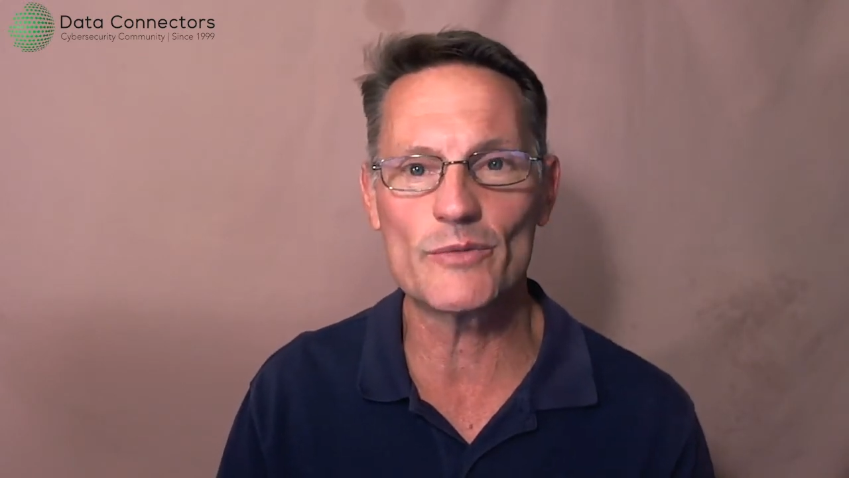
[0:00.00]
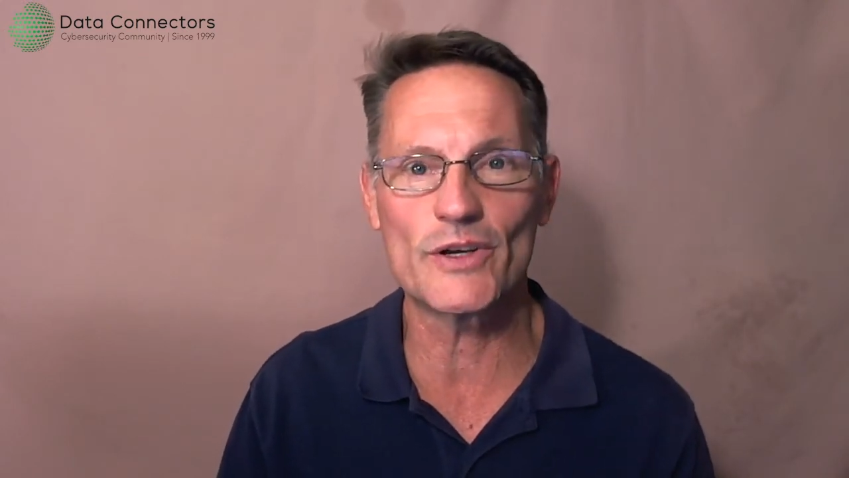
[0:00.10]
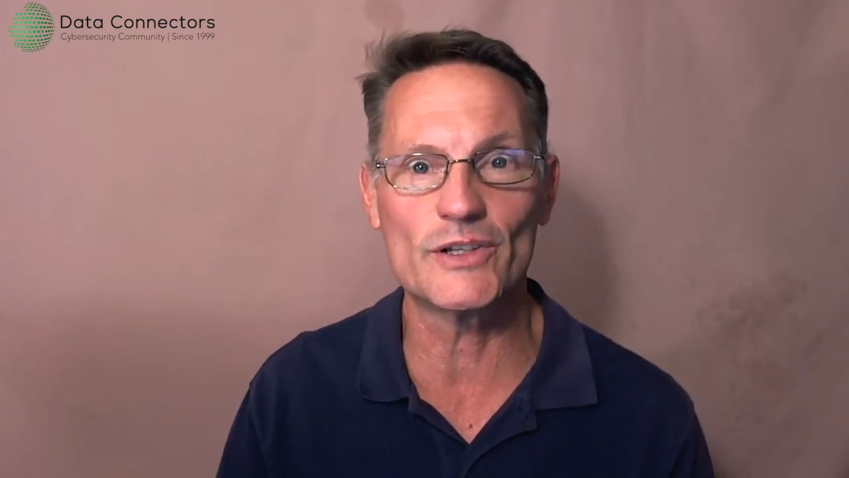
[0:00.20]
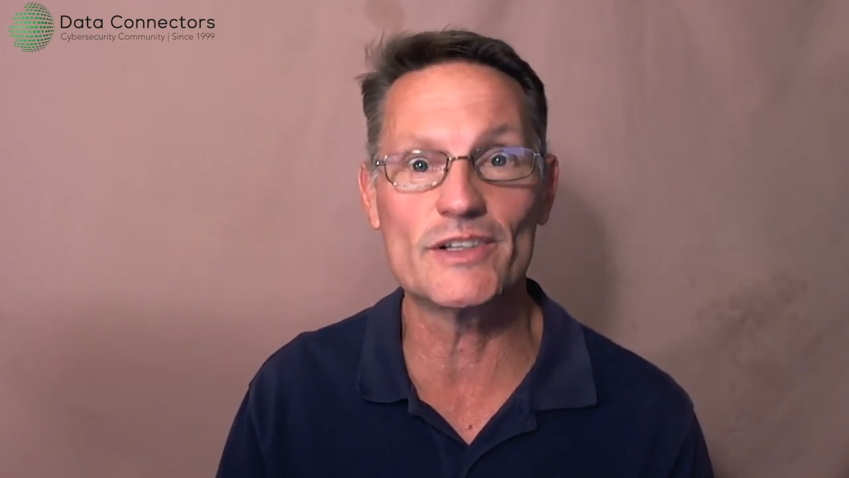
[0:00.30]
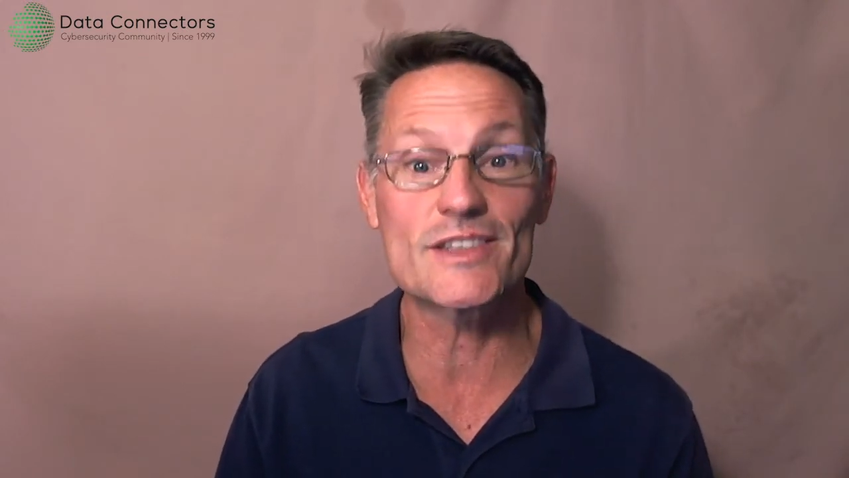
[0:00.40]

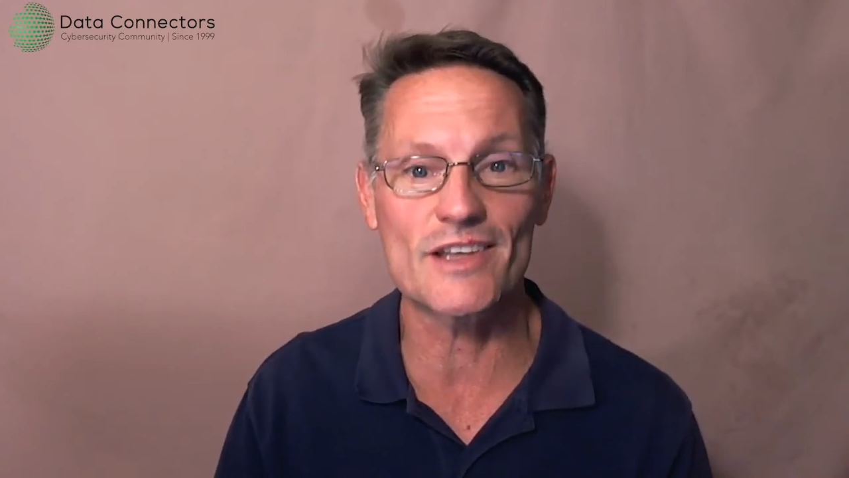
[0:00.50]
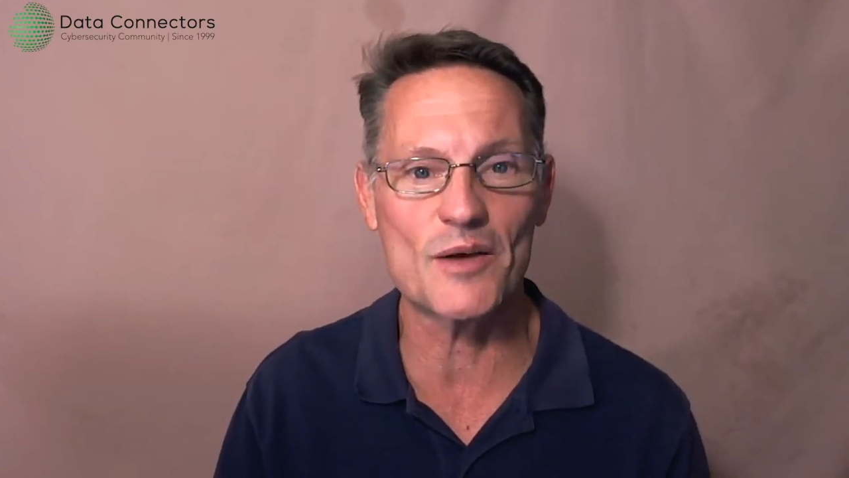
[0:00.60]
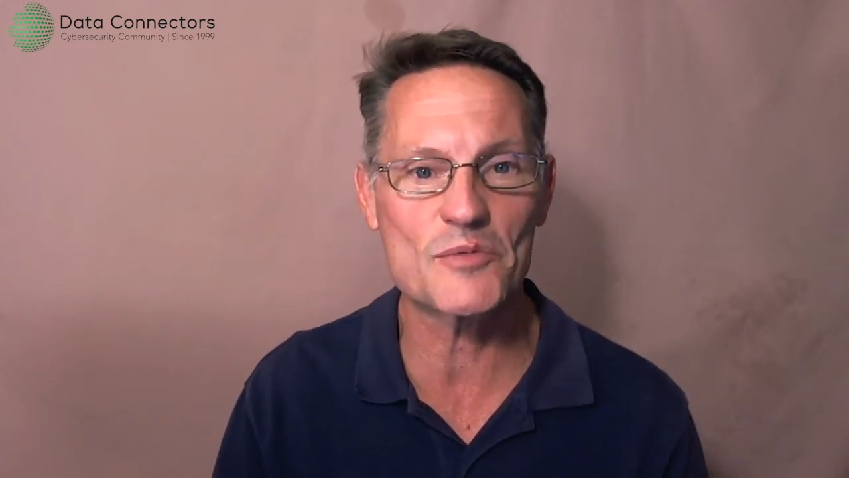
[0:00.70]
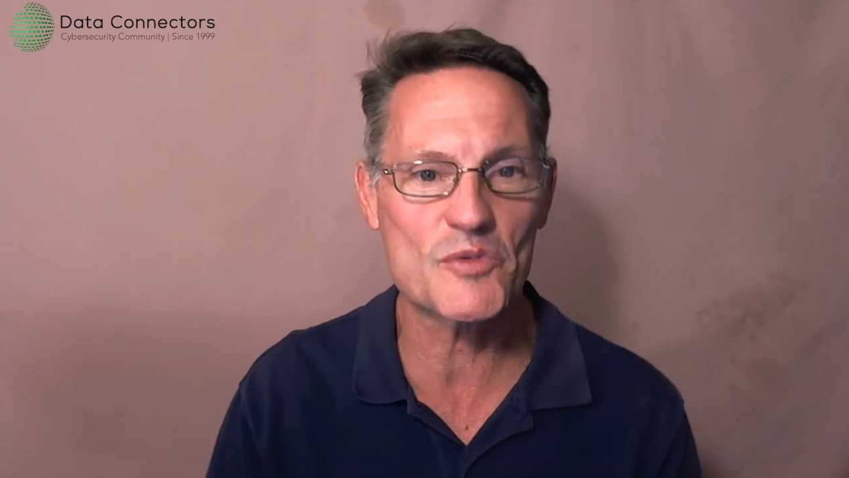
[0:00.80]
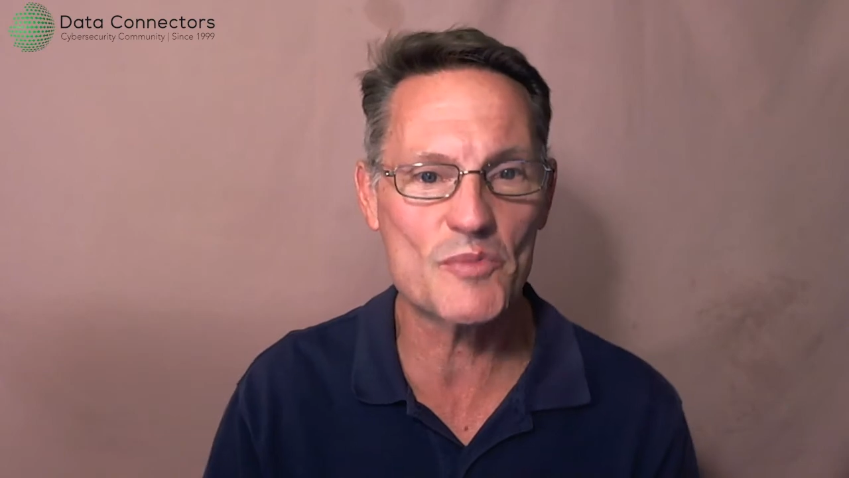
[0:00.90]
goodness that
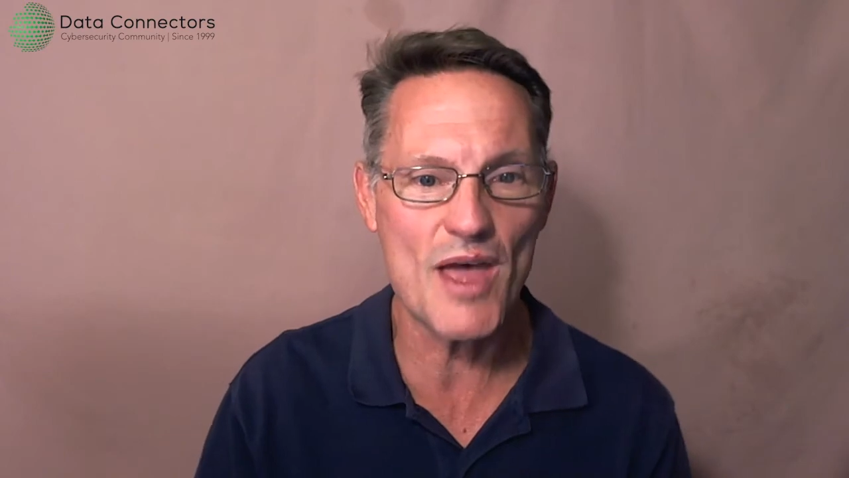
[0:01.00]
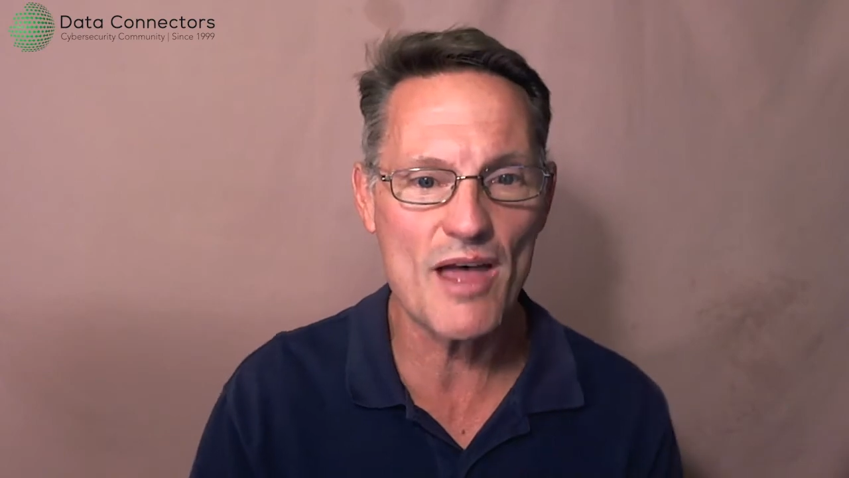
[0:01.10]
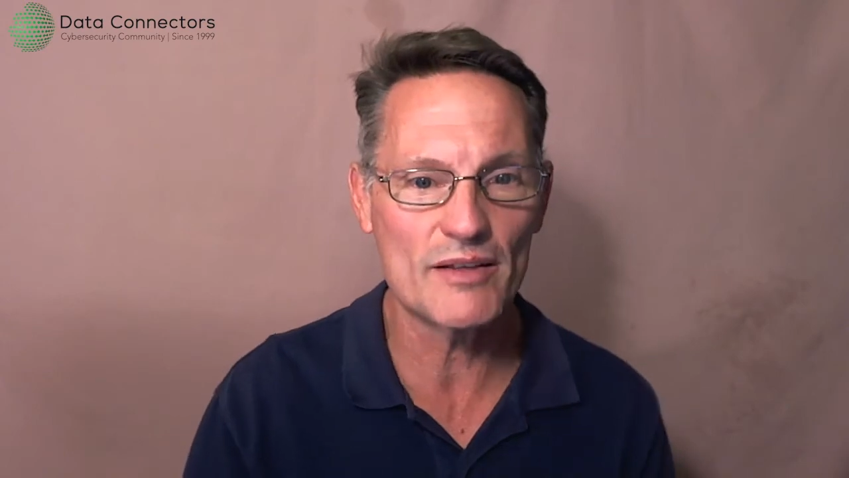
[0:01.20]
comes from that.